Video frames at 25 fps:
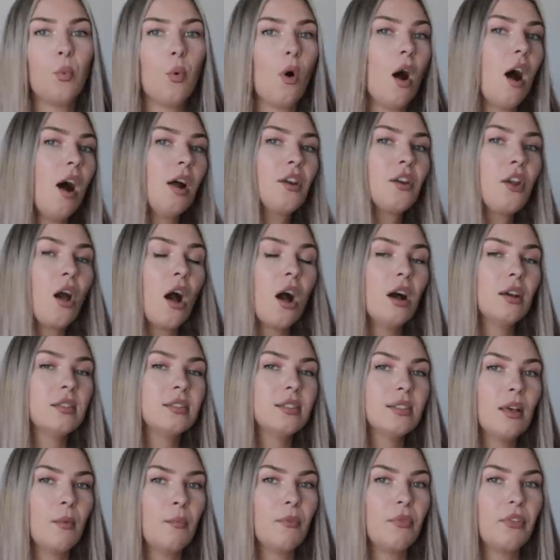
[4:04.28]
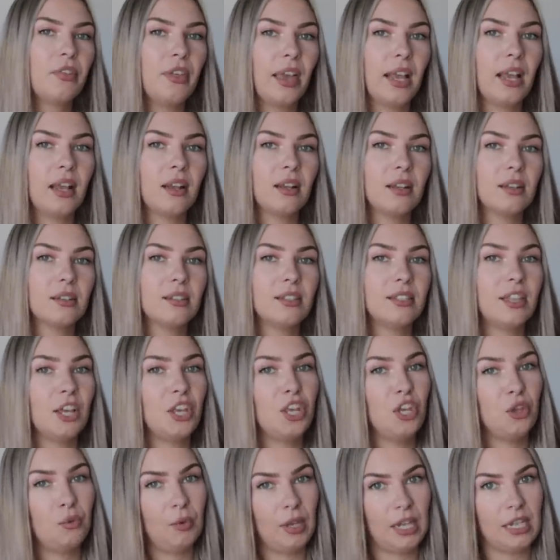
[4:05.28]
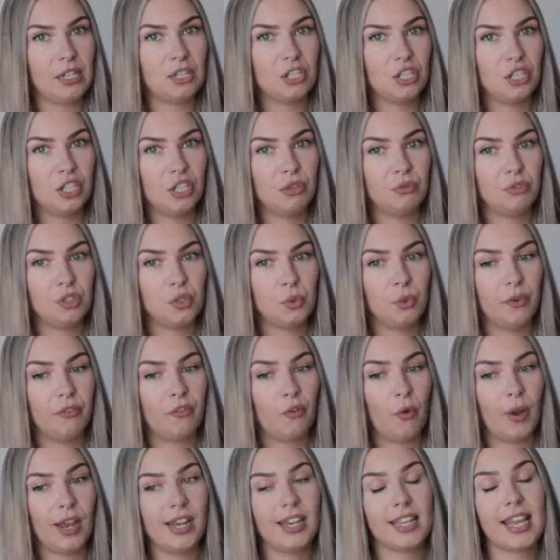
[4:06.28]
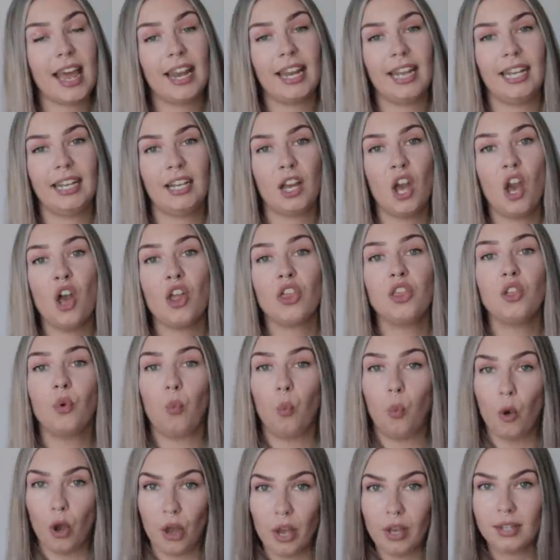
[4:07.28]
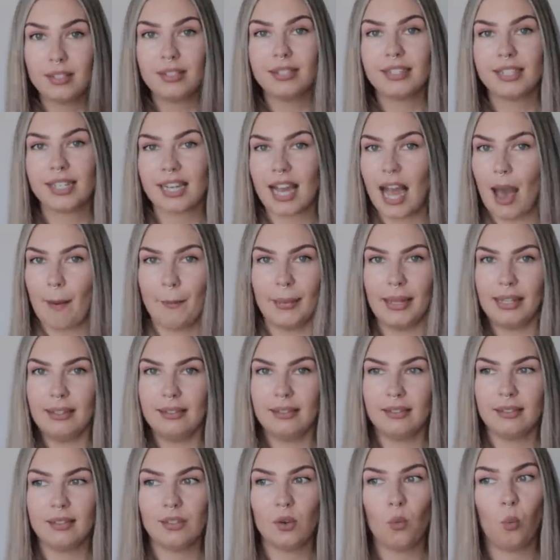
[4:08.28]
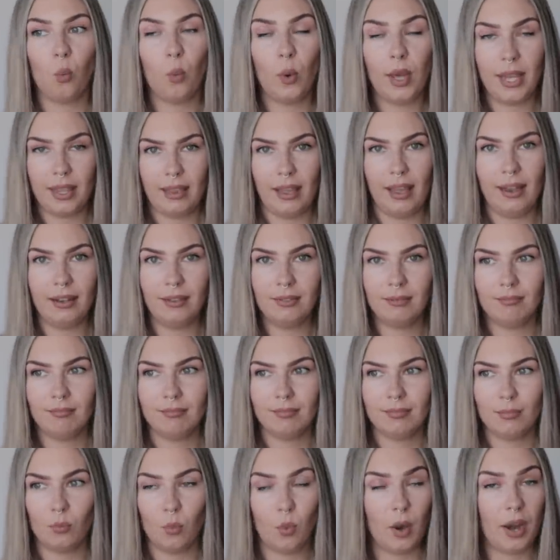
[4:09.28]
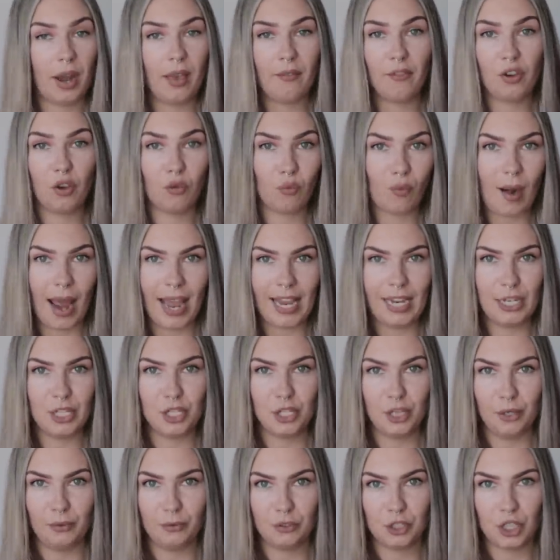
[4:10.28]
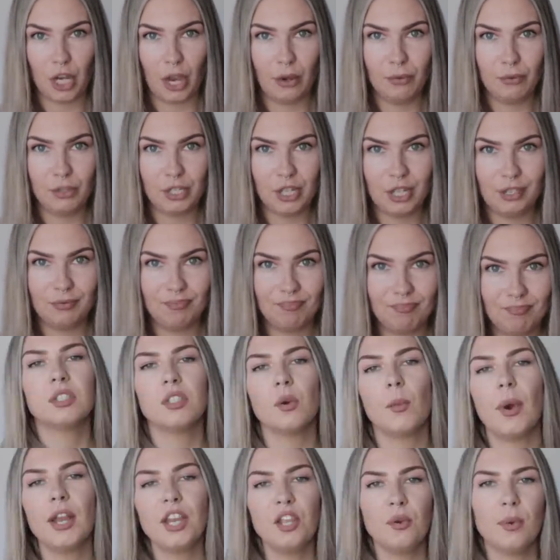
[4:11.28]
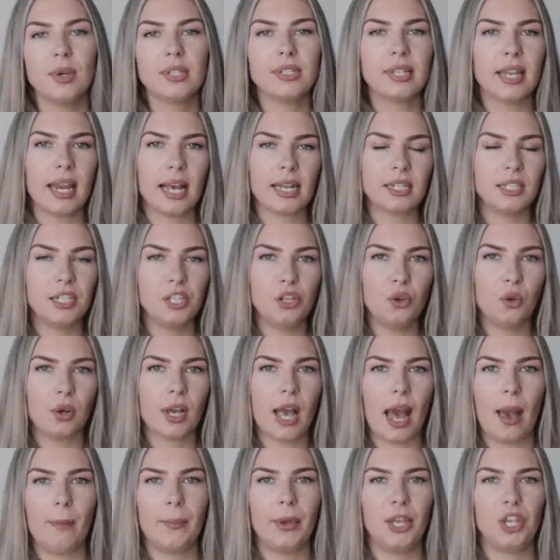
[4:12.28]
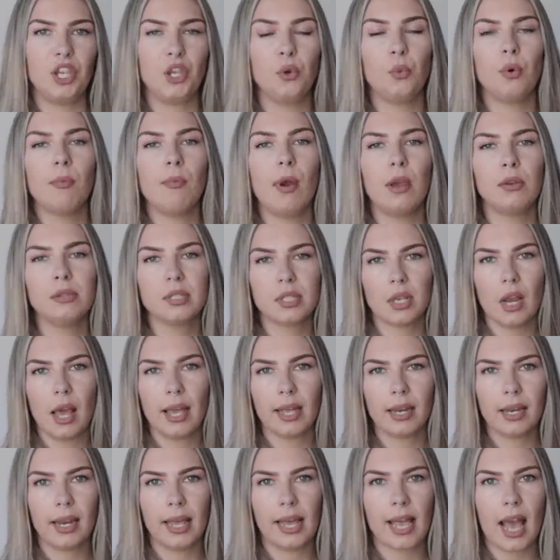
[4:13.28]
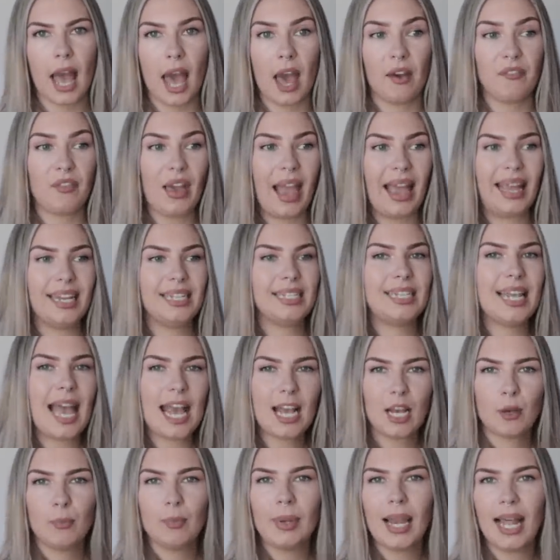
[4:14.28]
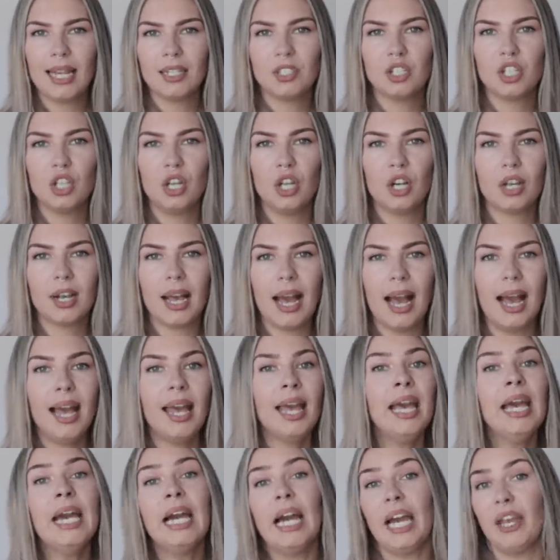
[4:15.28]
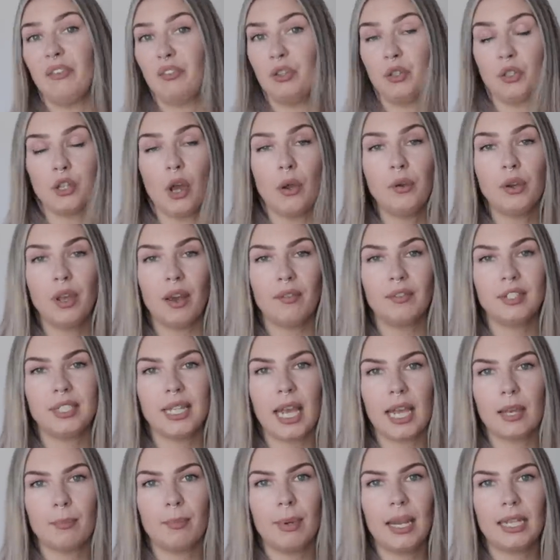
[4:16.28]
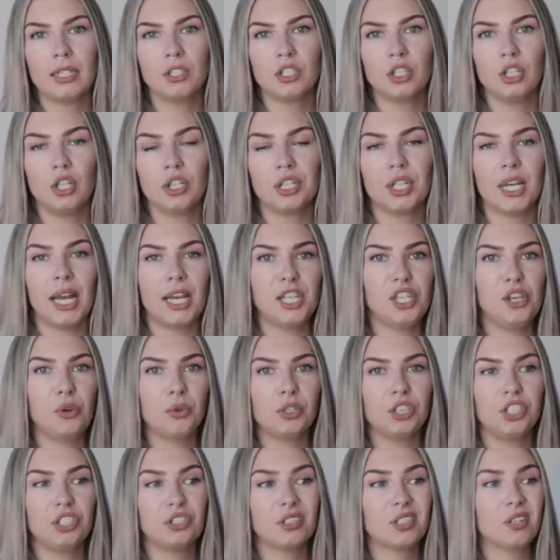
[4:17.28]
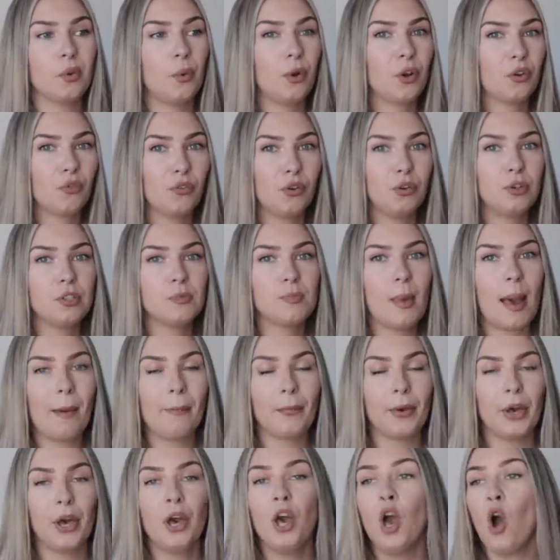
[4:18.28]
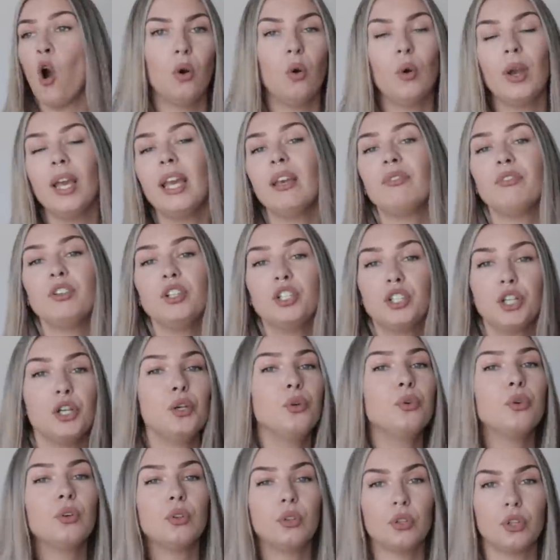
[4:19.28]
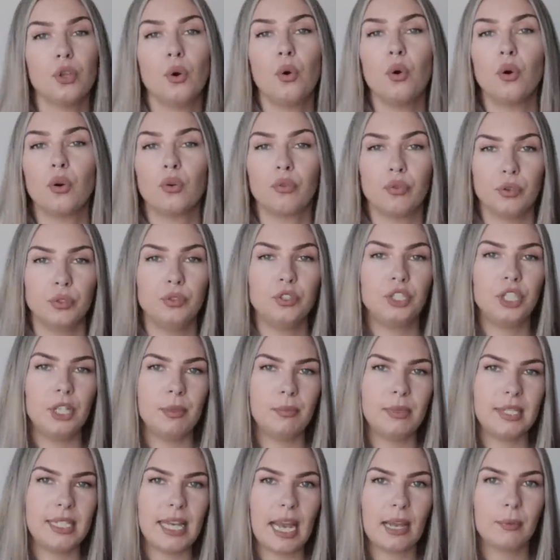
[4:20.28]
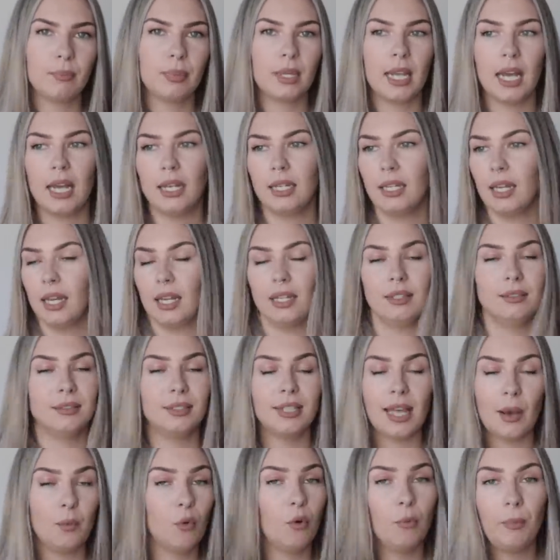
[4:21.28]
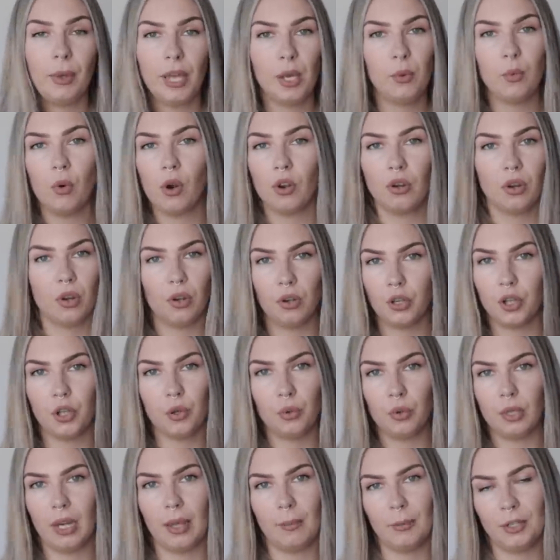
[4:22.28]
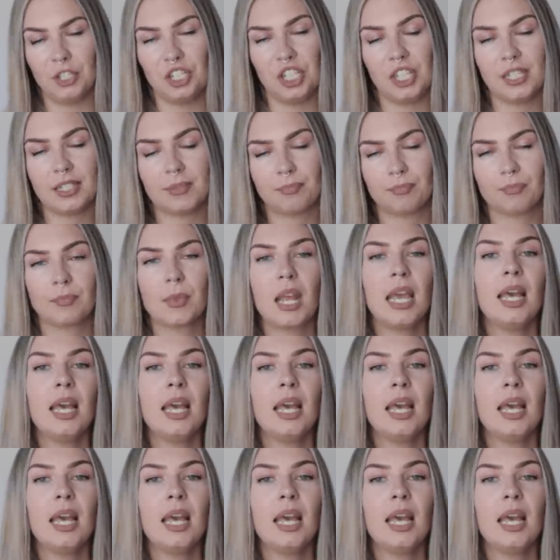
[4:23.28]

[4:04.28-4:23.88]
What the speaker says: what are some things that you need to do to avoid getting the worst cabins within whatever grade you've chosen? So when you are selecting your cabin, you will most likely have a deck plan to look at. If you don't have a deck plan to look at, you can just go on Cruise Mapper or even Google your cruise ship's deck plan and there will be one on Google Images.